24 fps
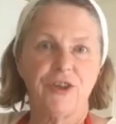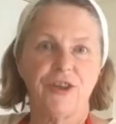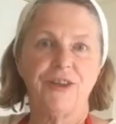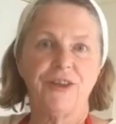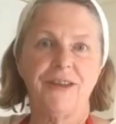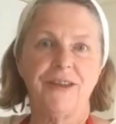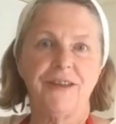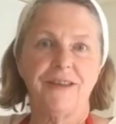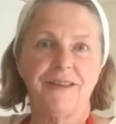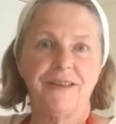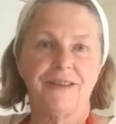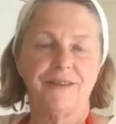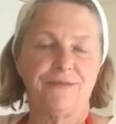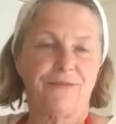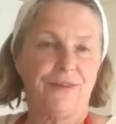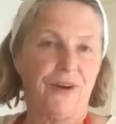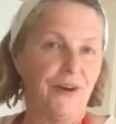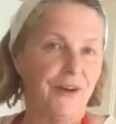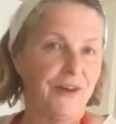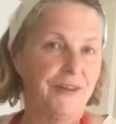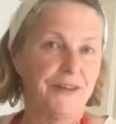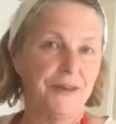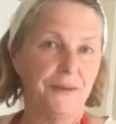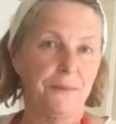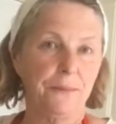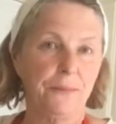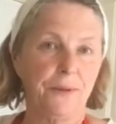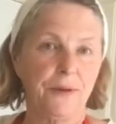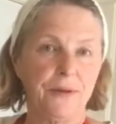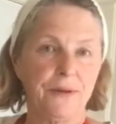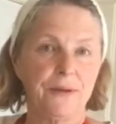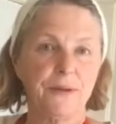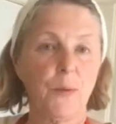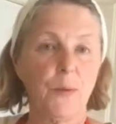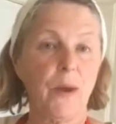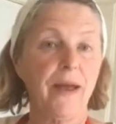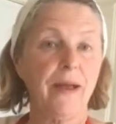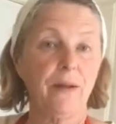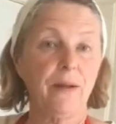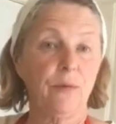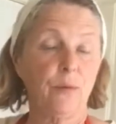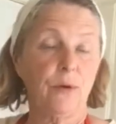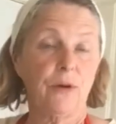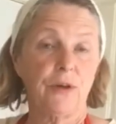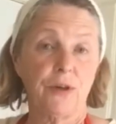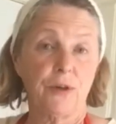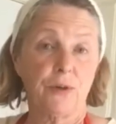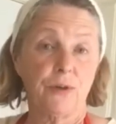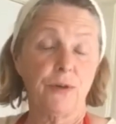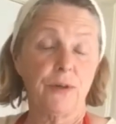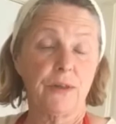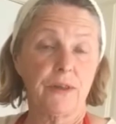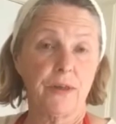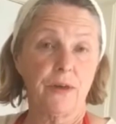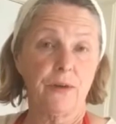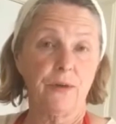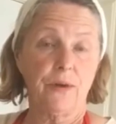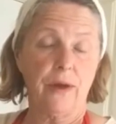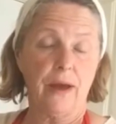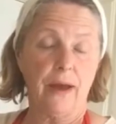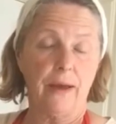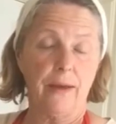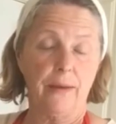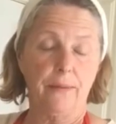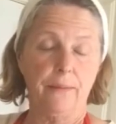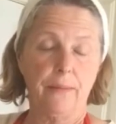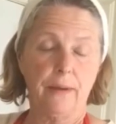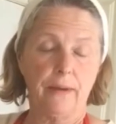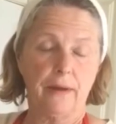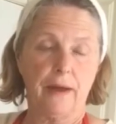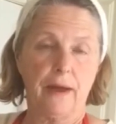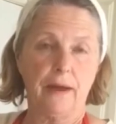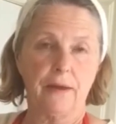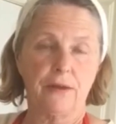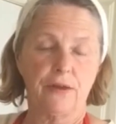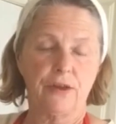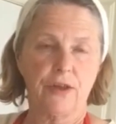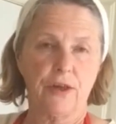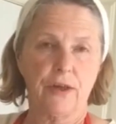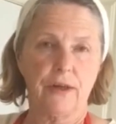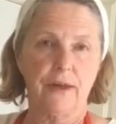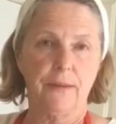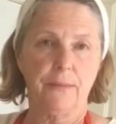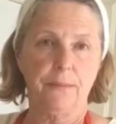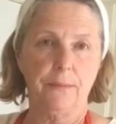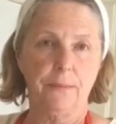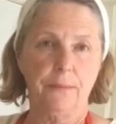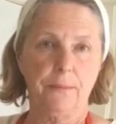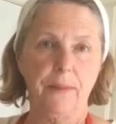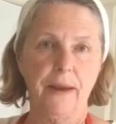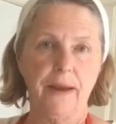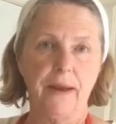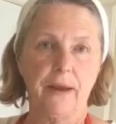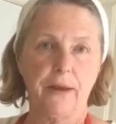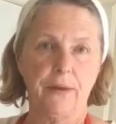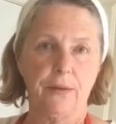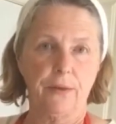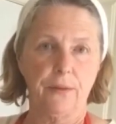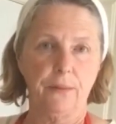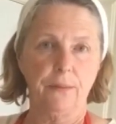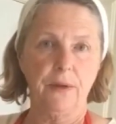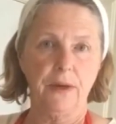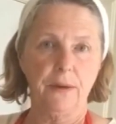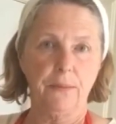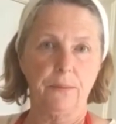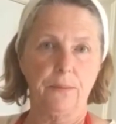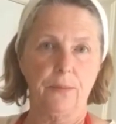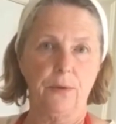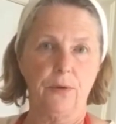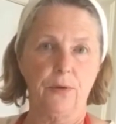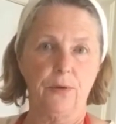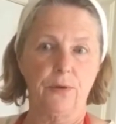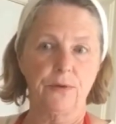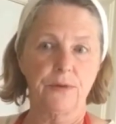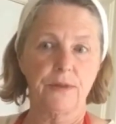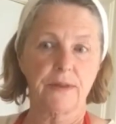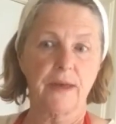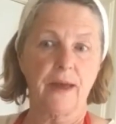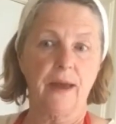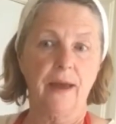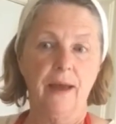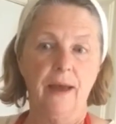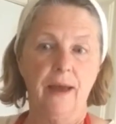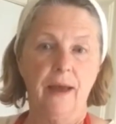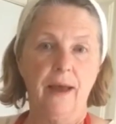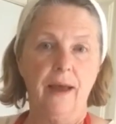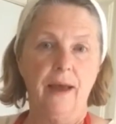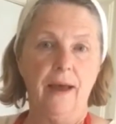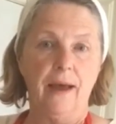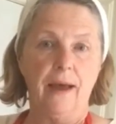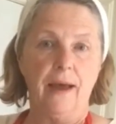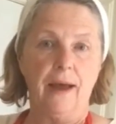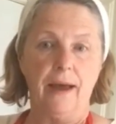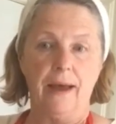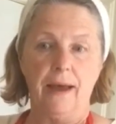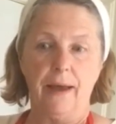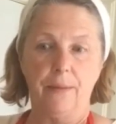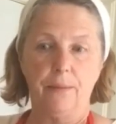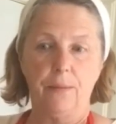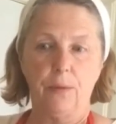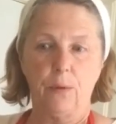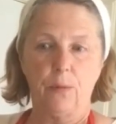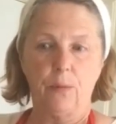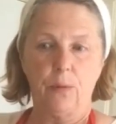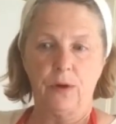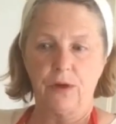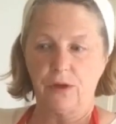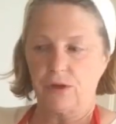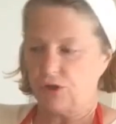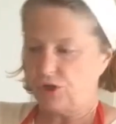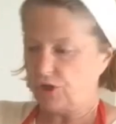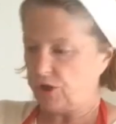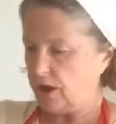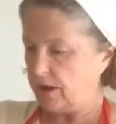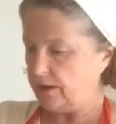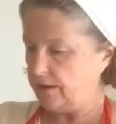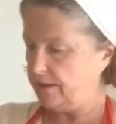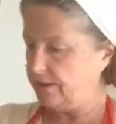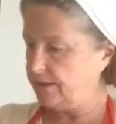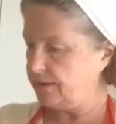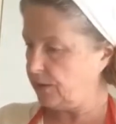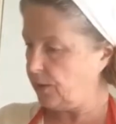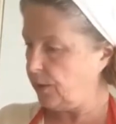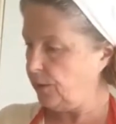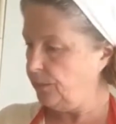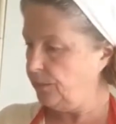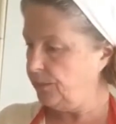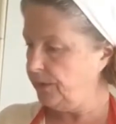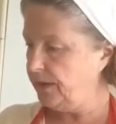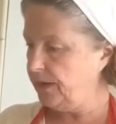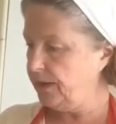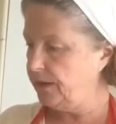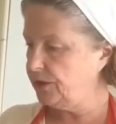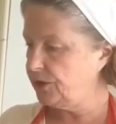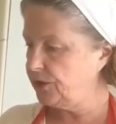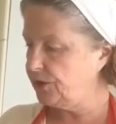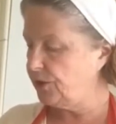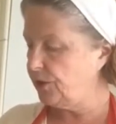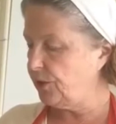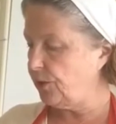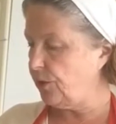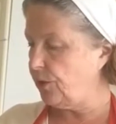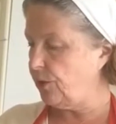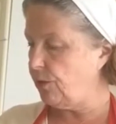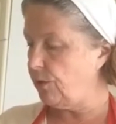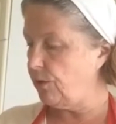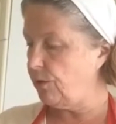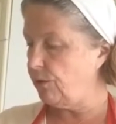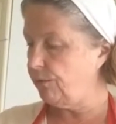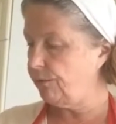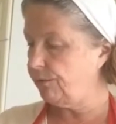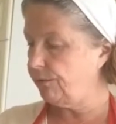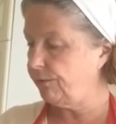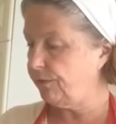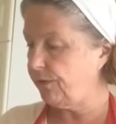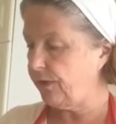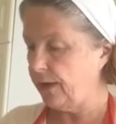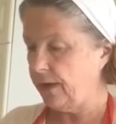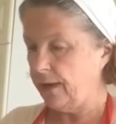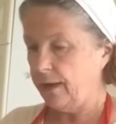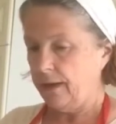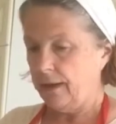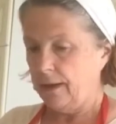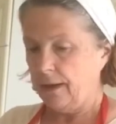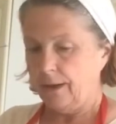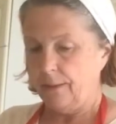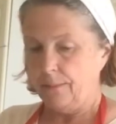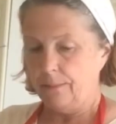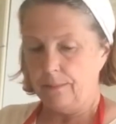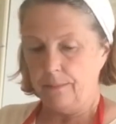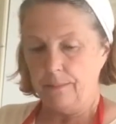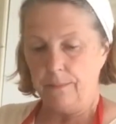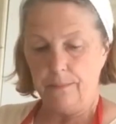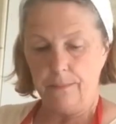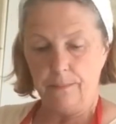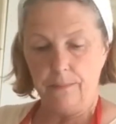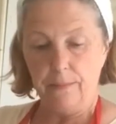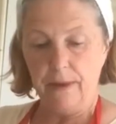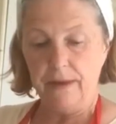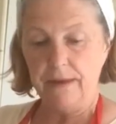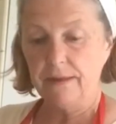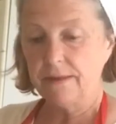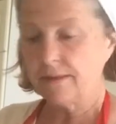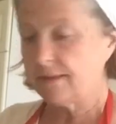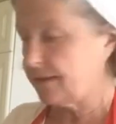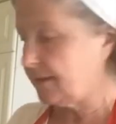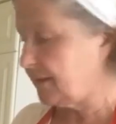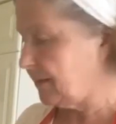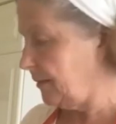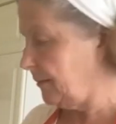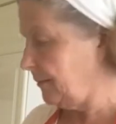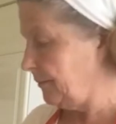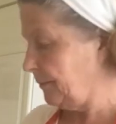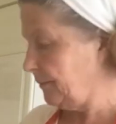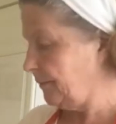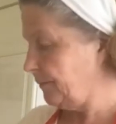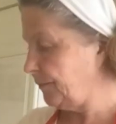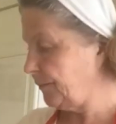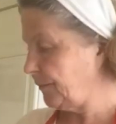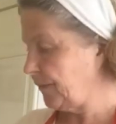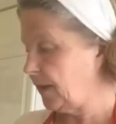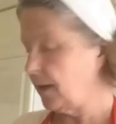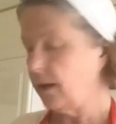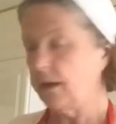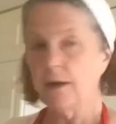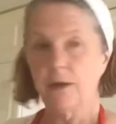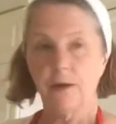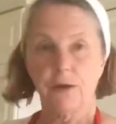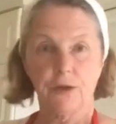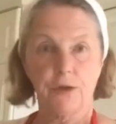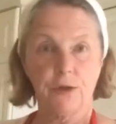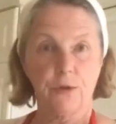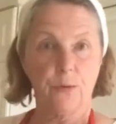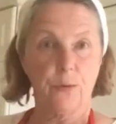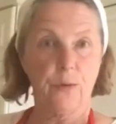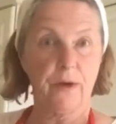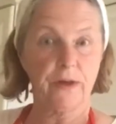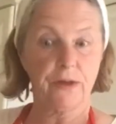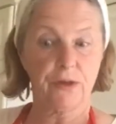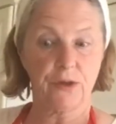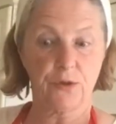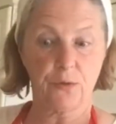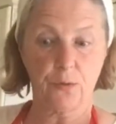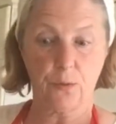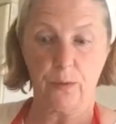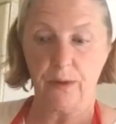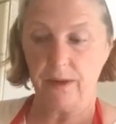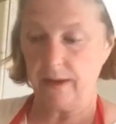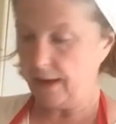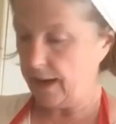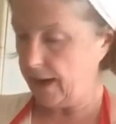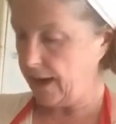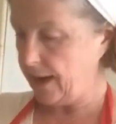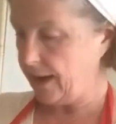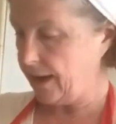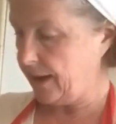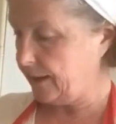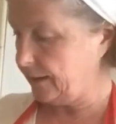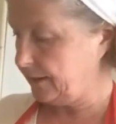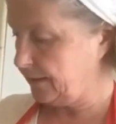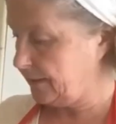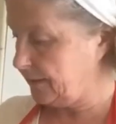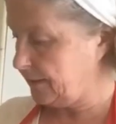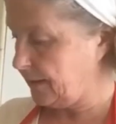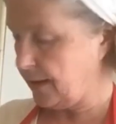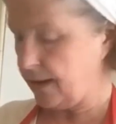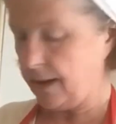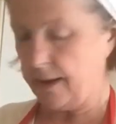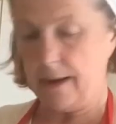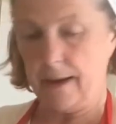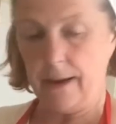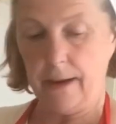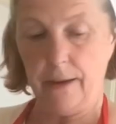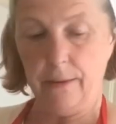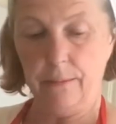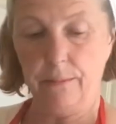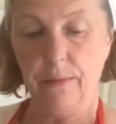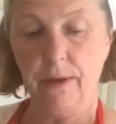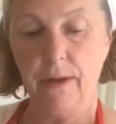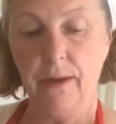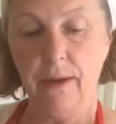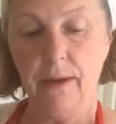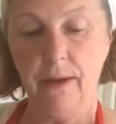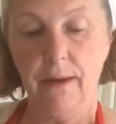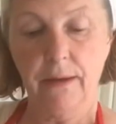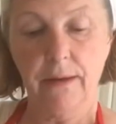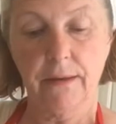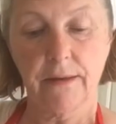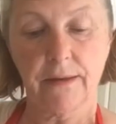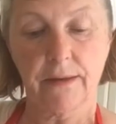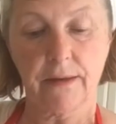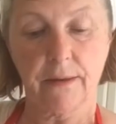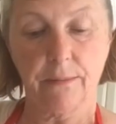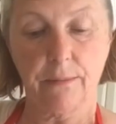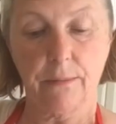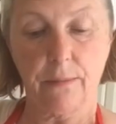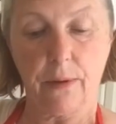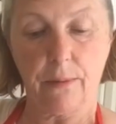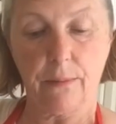is very simple as well. We're going to actually make the meatballs, which is a combination of mince, to which we add some